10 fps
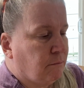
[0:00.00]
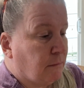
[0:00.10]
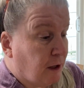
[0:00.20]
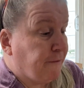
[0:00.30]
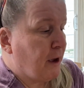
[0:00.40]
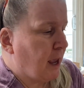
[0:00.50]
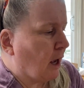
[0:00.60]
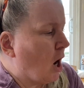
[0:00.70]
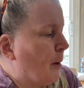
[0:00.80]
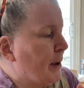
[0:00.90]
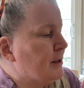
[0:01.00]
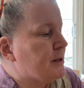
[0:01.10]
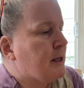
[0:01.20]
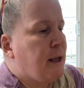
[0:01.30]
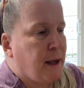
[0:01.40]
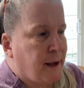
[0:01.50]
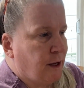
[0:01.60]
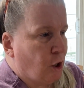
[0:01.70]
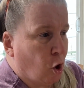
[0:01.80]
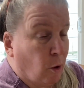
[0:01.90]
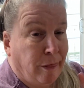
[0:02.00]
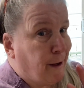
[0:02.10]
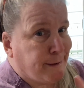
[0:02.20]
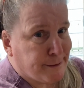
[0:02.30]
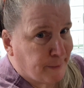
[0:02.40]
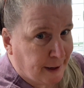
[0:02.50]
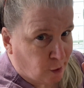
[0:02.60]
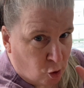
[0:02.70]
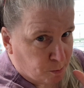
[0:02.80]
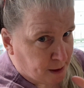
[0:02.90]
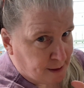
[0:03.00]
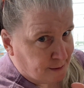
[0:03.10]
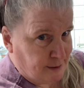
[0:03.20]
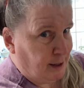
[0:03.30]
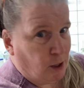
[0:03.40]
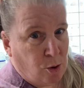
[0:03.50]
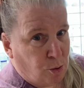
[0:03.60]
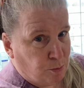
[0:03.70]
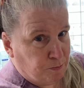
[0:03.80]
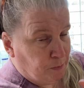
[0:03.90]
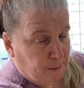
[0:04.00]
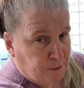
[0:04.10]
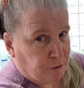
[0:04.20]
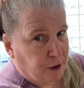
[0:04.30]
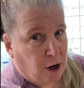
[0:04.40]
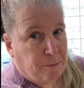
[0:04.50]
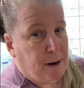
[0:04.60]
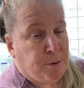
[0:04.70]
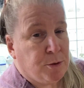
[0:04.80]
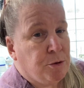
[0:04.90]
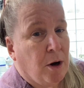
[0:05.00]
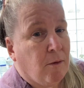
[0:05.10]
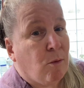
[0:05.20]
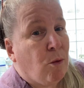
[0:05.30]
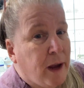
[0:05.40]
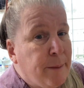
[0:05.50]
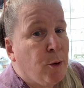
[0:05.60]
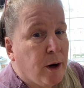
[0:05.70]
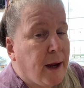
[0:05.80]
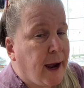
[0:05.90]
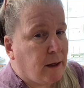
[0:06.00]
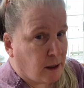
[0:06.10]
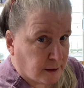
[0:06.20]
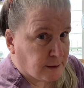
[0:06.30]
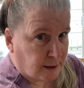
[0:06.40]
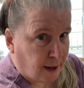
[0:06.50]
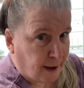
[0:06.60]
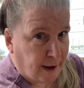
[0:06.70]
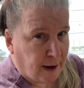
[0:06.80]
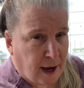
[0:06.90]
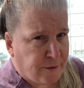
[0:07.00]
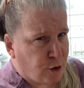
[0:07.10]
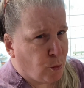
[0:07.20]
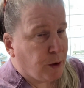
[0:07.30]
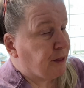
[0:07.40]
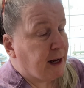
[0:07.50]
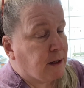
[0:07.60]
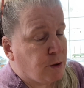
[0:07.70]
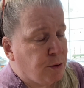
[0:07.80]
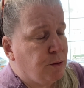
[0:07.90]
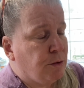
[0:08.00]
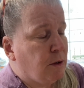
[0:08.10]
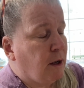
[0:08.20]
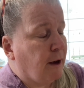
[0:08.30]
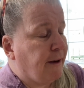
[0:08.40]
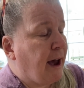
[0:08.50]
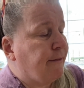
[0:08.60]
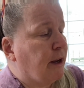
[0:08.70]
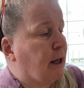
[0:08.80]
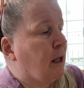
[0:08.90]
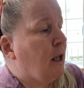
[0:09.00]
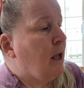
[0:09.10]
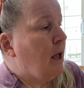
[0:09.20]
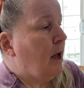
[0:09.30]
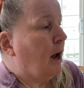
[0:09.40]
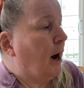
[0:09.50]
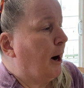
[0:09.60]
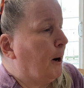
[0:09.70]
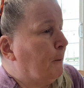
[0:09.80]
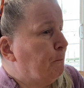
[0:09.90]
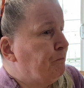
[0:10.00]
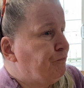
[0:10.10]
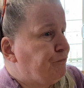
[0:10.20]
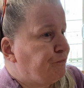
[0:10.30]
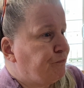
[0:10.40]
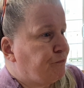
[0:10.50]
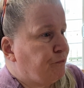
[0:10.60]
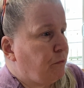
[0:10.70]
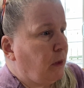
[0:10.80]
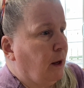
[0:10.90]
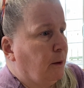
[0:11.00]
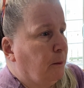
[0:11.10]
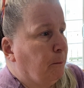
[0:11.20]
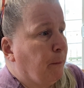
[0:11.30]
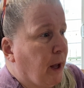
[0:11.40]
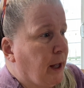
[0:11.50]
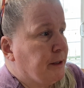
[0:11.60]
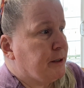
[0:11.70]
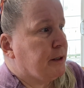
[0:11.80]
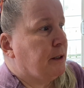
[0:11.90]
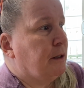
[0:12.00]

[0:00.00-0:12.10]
if I get comments, you know, that is by no means, I know people, there are people who have way more catalogs than I ever would think to having. But